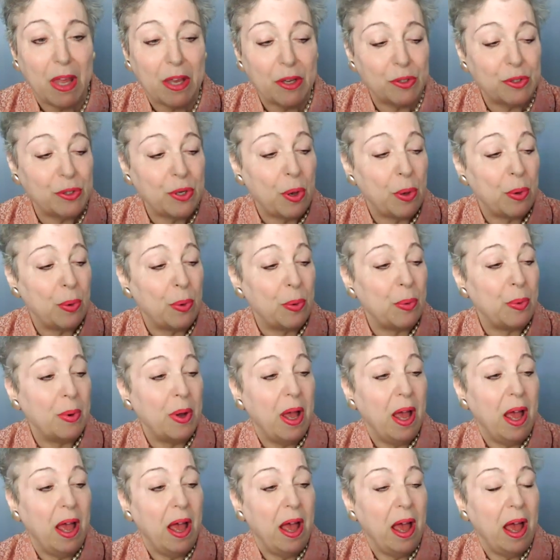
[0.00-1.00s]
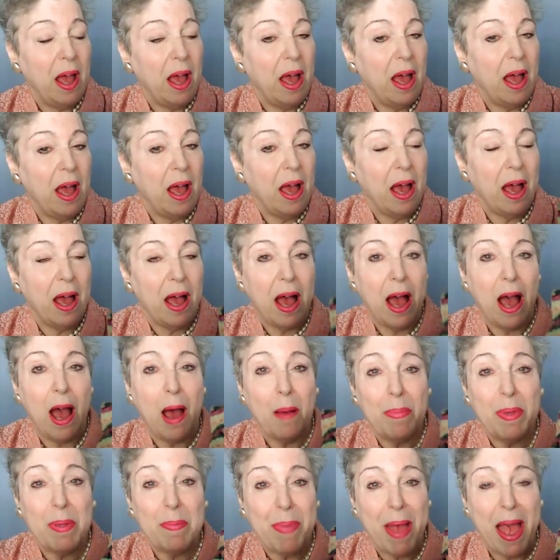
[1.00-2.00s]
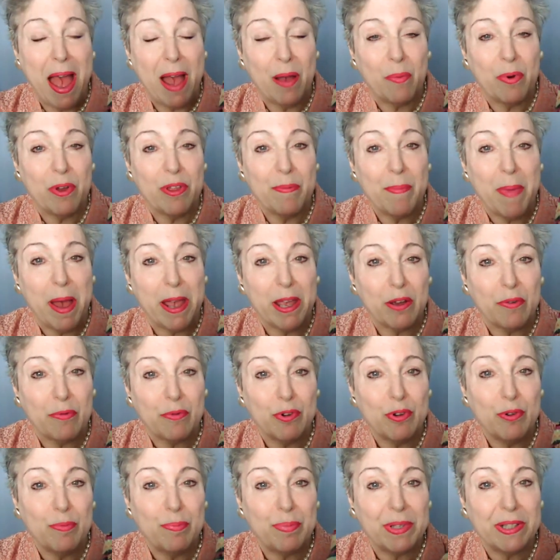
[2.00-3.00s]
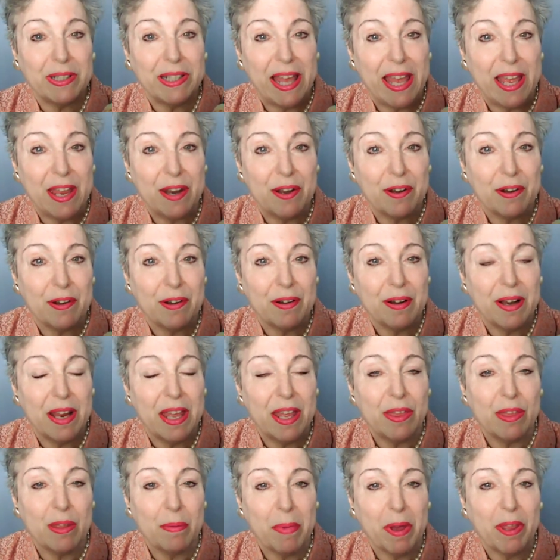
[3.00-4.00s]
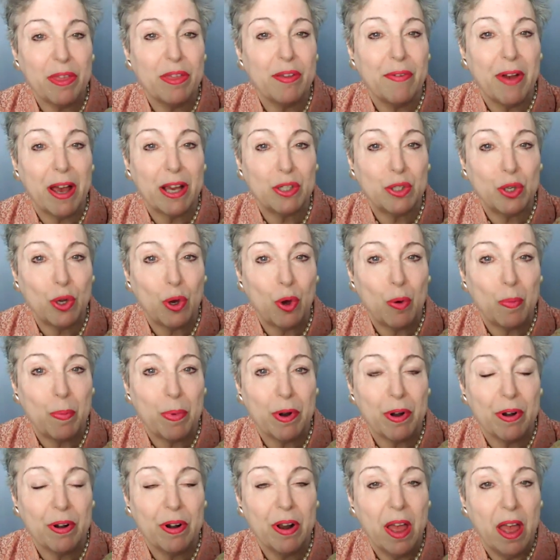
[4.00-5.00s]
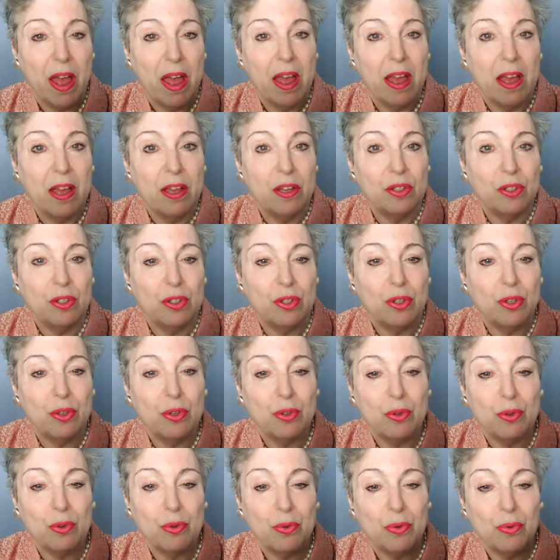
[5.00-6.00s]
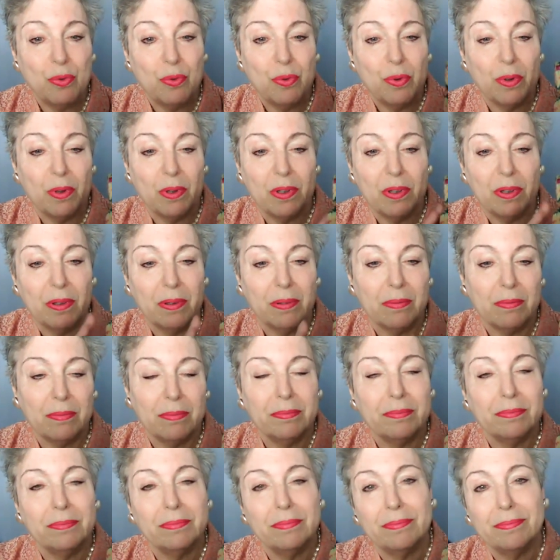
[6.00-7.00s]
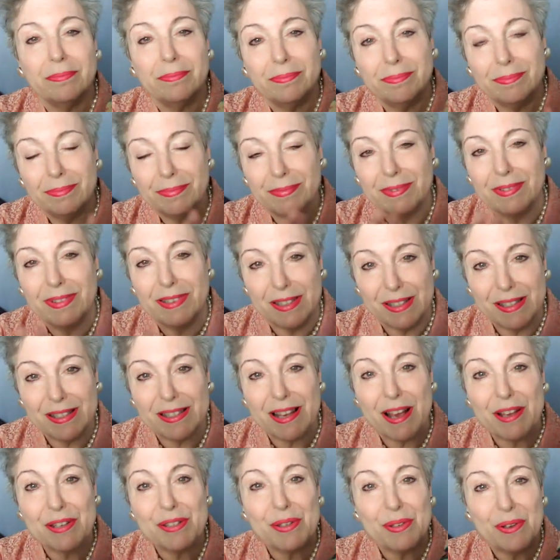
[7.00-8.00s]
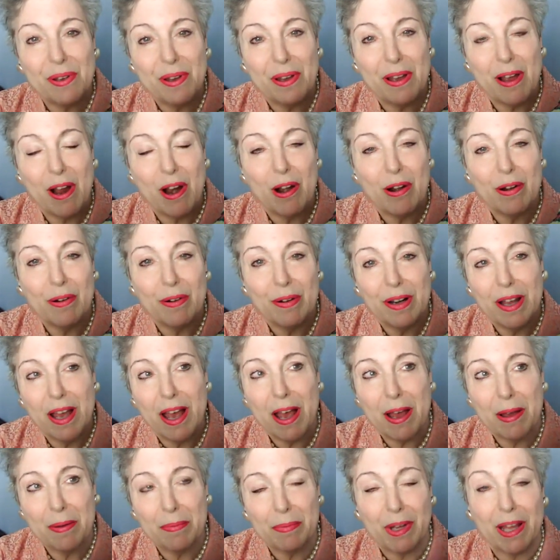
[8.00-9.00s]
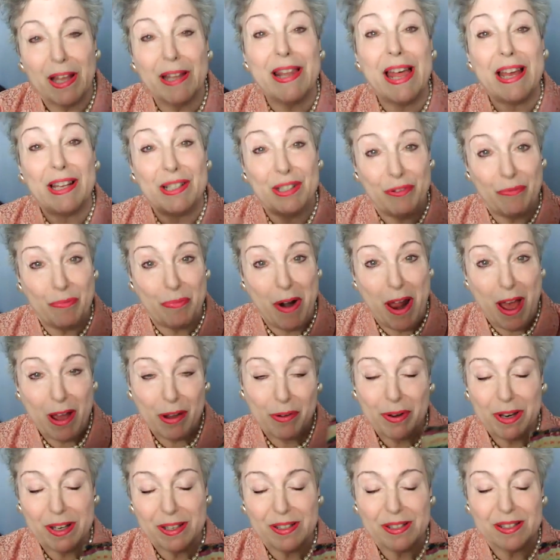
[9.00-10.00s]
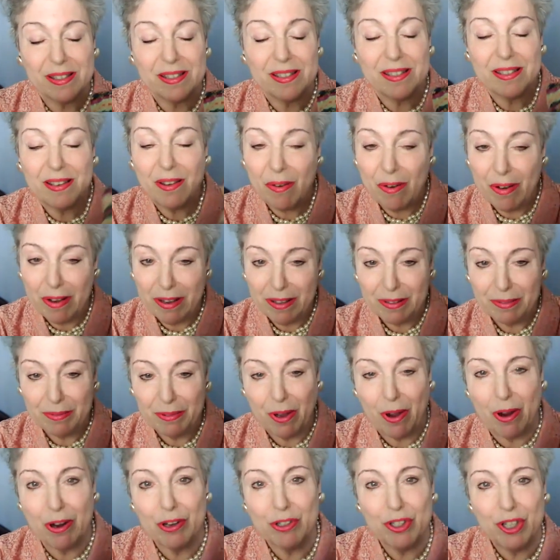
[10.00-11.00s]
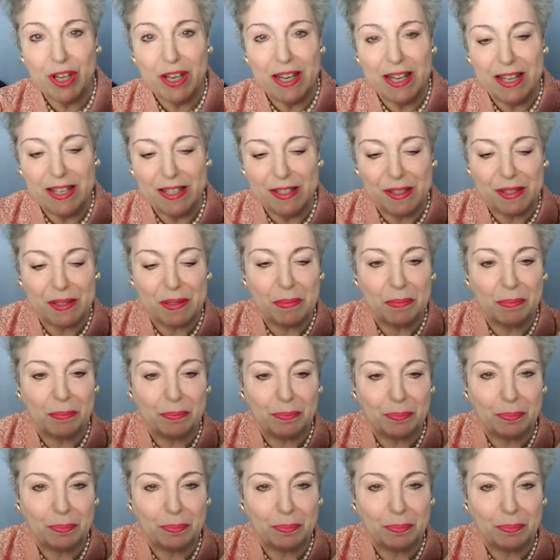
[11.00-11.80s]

So I'll be back with my group later in the month of October to discuss our uh, collective progress on our genies.